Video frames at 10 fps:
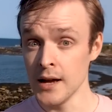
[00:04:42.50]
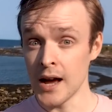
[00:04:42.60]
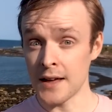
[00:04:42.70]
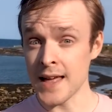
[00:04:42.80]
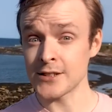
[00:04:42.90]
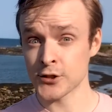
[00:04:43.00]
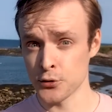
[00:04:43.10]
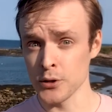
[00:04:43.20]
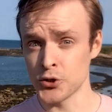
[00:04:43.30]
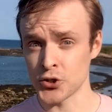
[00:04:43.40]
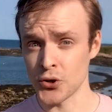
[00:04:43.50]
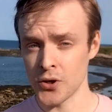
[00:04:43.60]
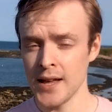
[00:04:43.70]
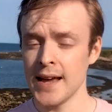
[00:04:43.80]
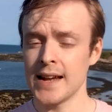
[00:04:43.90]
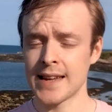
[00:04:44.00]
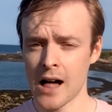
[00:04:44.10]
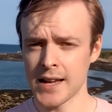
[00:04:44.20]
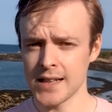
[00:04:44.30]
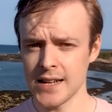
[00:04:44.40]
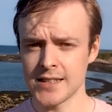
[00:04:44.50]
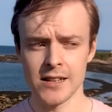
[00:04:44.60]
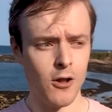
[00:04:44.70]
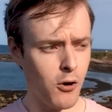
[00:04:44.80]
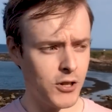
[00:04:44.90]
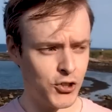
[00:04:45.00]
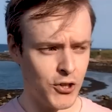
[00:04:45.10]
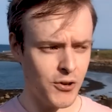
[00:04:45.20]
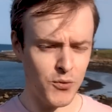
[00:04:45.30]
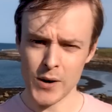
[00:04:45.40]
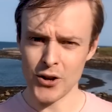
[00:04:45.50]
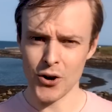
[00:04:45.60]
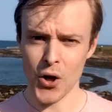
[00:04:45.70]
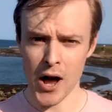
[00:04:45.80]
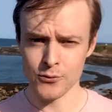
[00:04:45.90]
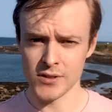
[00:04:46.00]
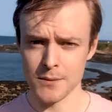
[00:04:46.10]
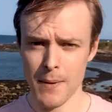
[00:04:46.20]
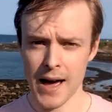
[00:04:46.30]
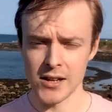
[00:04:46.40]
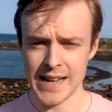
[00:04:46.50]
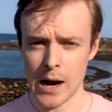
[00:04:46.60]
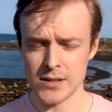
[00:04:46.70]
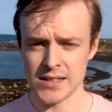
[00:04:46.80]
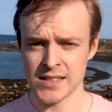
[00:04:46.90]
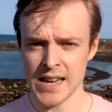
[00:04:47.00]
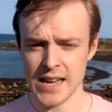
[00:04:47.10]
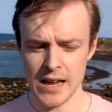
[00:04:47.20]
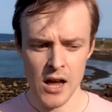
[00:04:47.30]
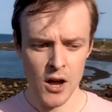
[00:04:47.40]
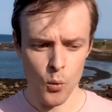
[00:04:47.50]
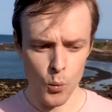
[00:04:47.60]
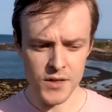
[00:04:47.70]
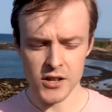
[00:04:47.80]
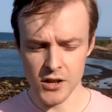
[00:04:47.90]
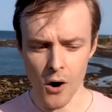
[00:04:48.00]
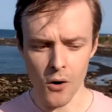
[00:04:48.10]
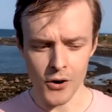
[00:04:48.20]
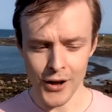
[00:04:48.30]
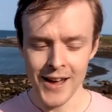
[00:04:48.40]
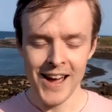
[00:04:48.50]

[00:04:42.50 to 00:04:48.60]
And that's crucial in calculating longitude when you're hundreds of miles out at sea with a dog.